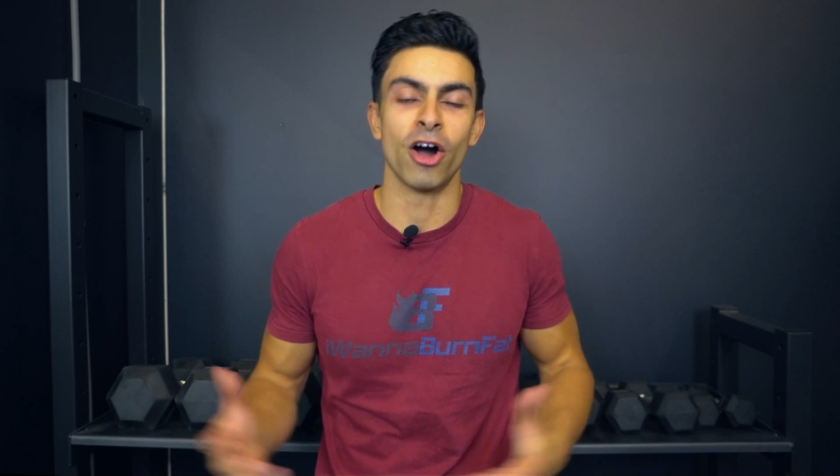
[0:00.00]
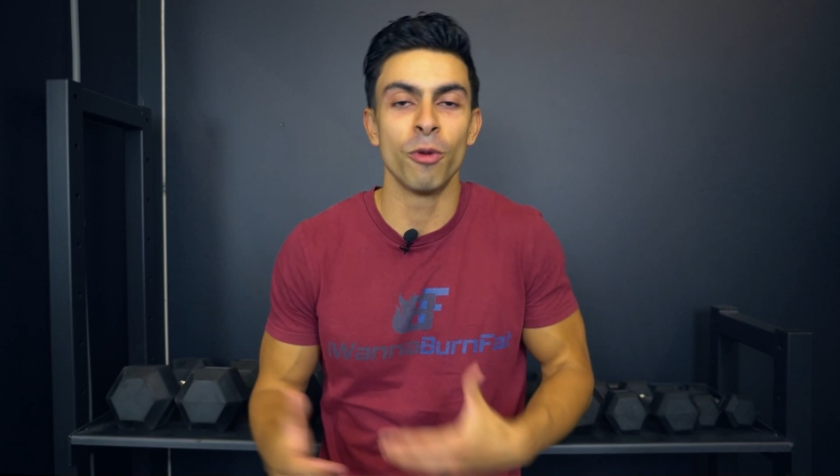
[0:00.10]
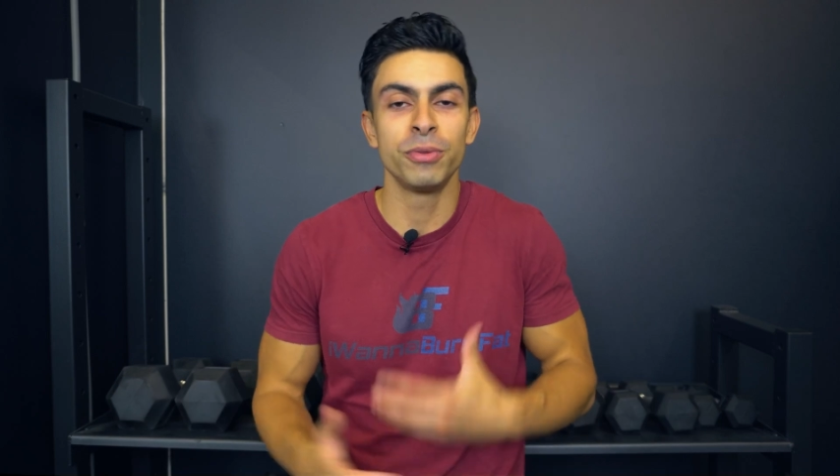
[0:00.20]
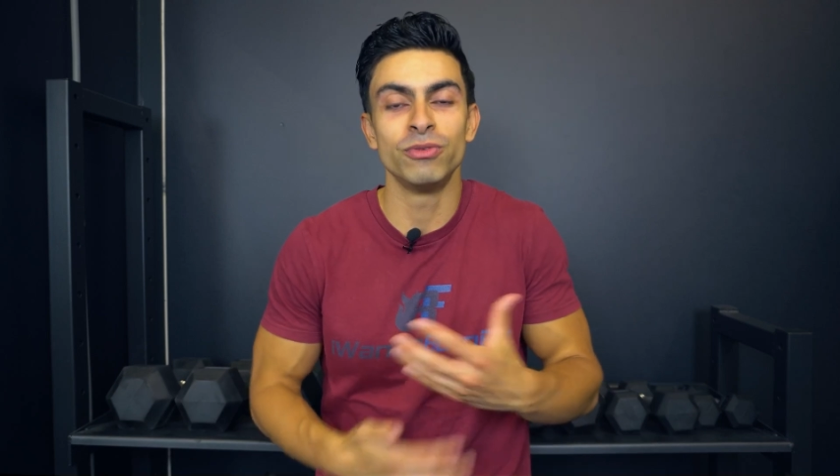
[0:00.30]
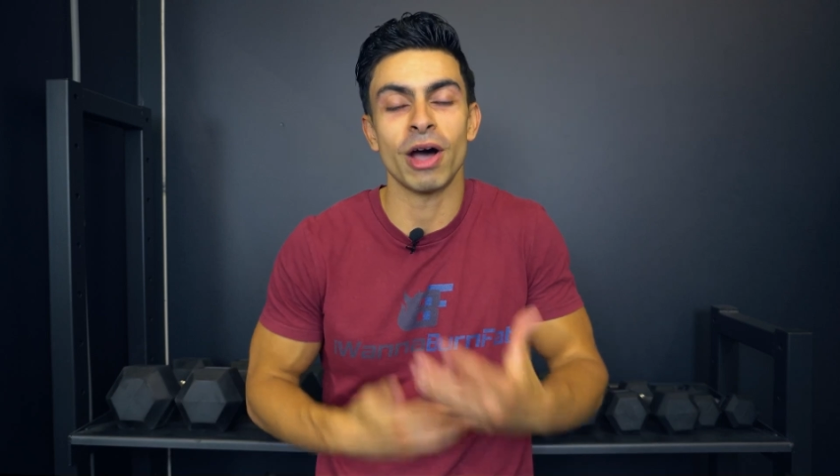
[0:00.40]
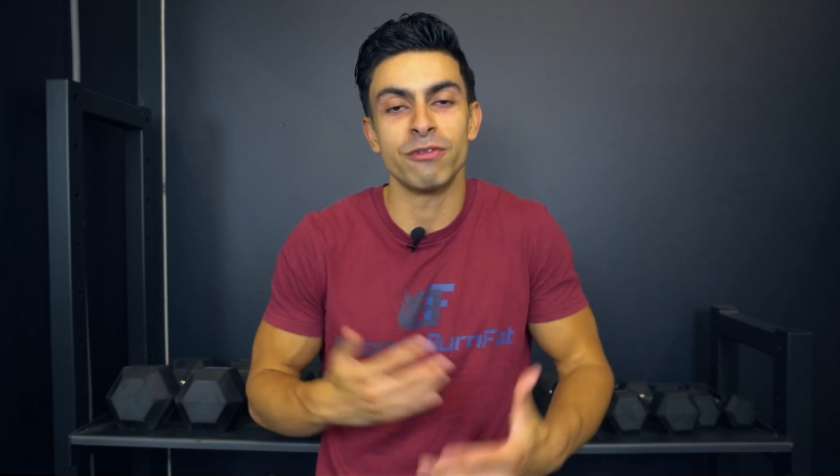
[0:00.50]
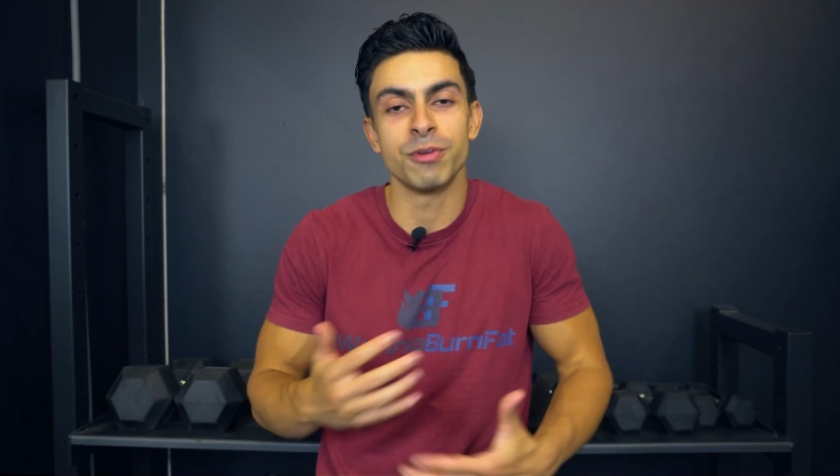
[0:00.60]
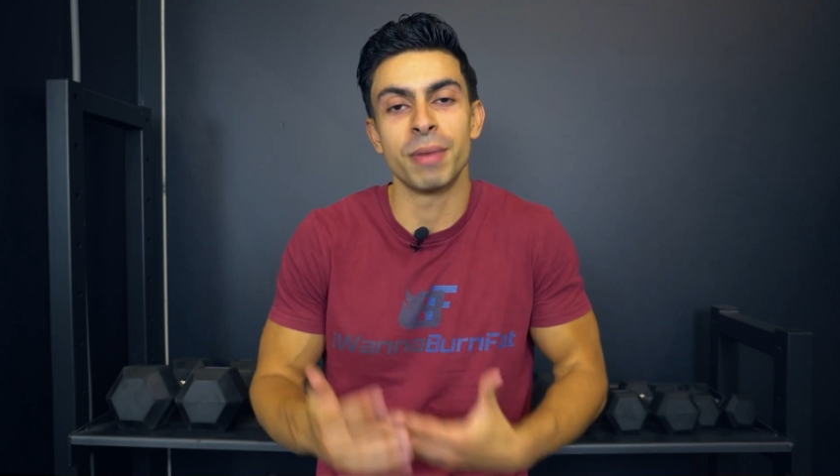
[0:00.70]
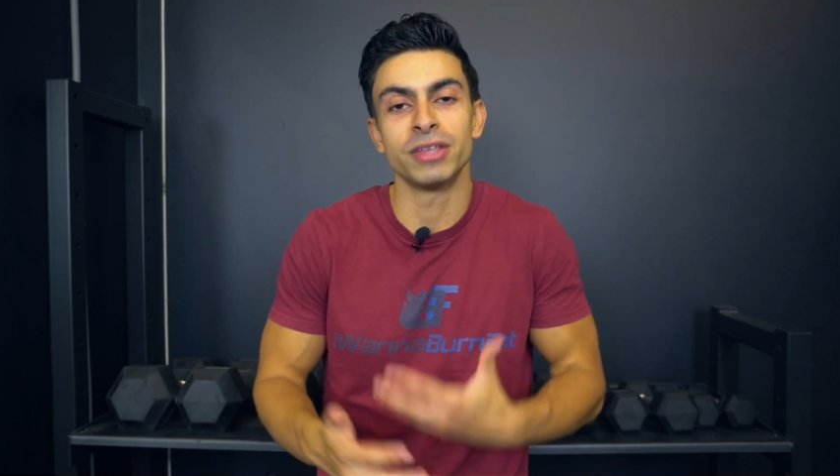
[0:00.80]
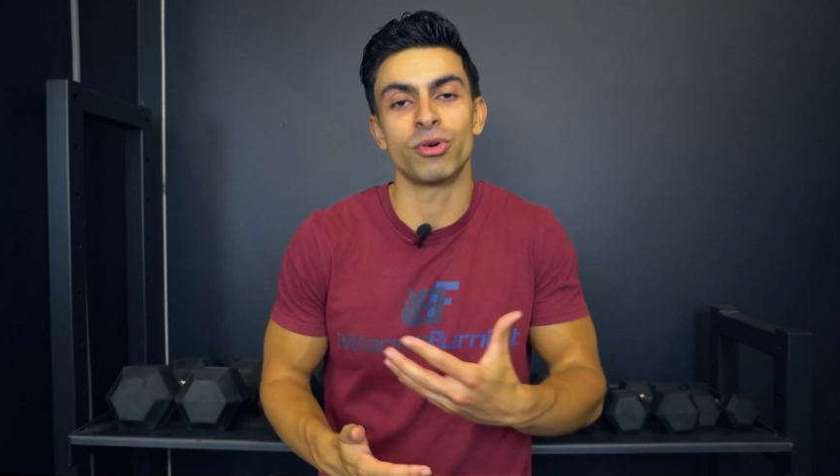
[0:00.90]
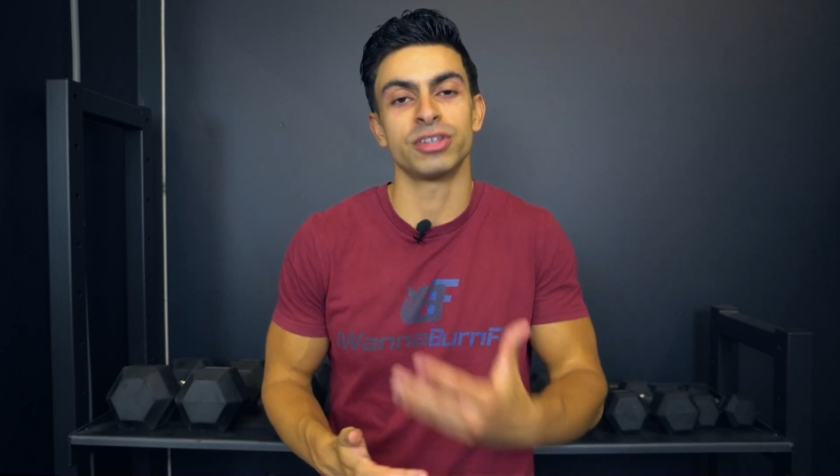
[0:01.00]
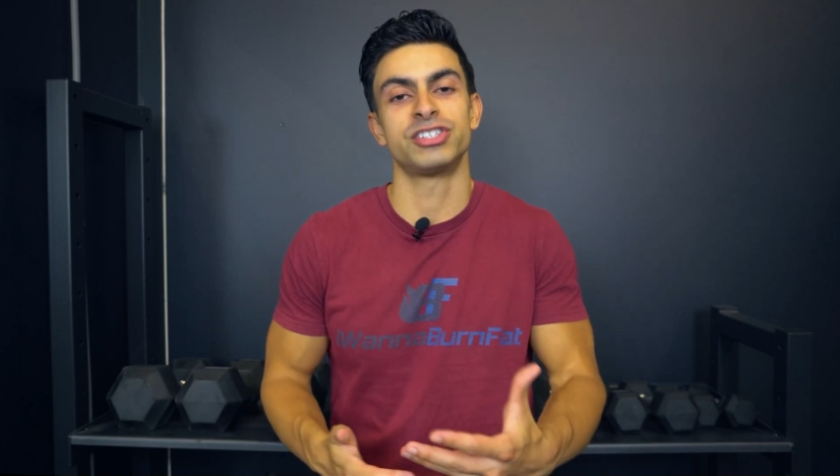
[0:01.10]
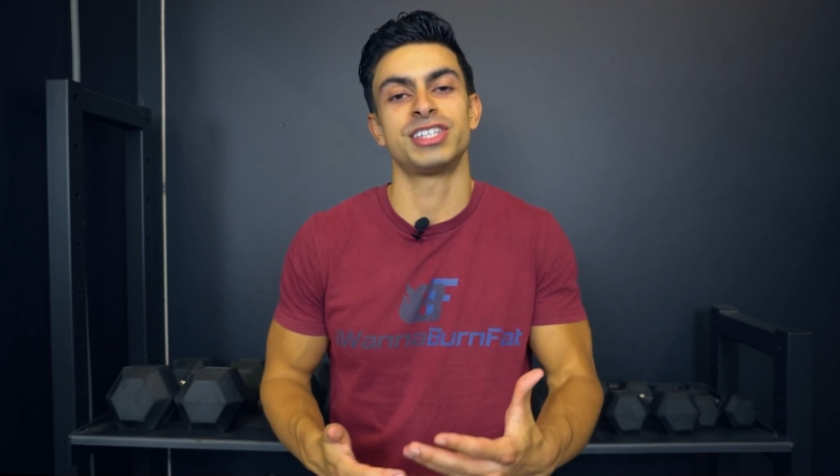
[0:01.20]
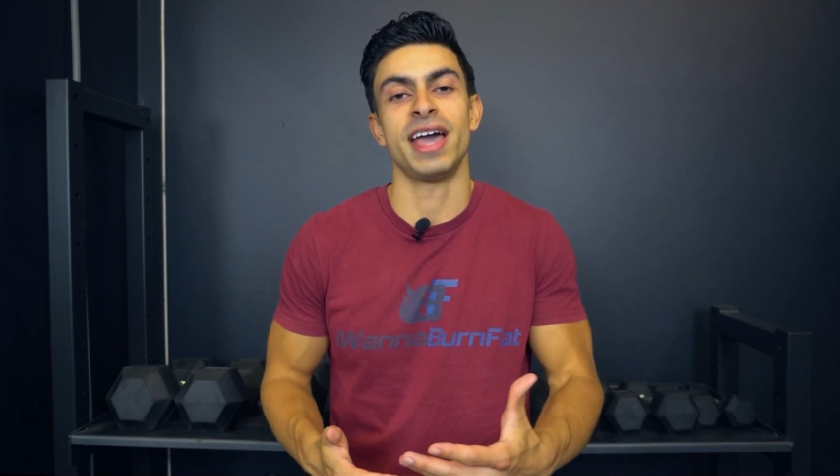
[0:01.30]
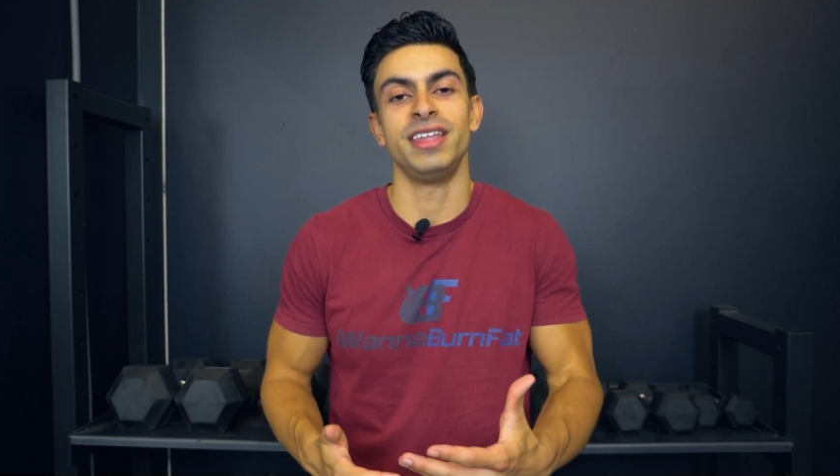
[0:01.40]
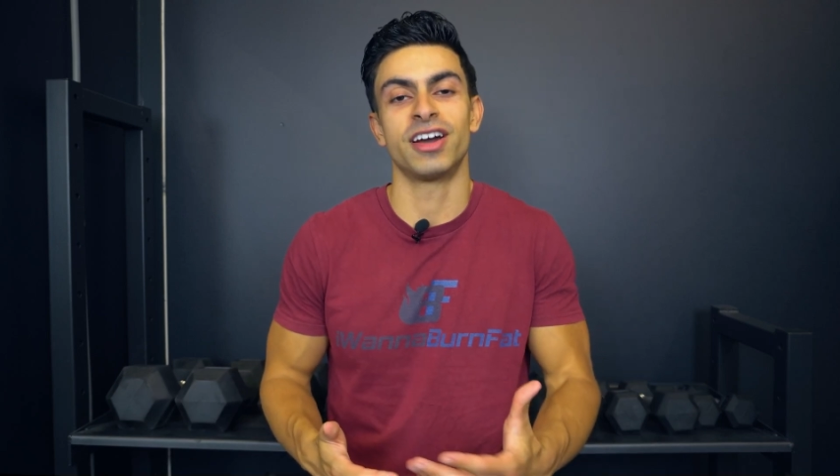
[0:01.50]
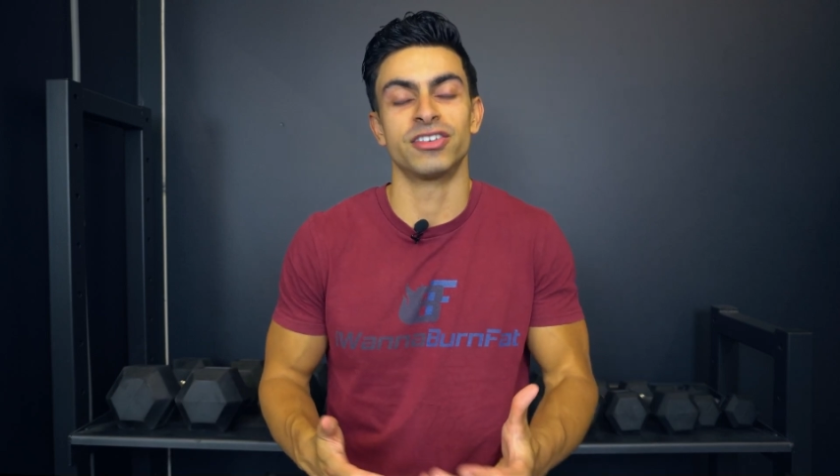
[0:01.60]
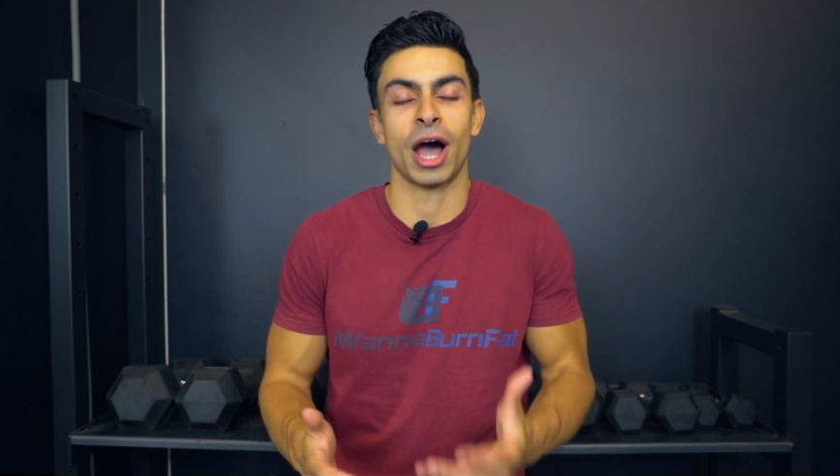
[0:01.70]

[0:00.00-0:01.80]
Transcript: I hope you now have a better understanding on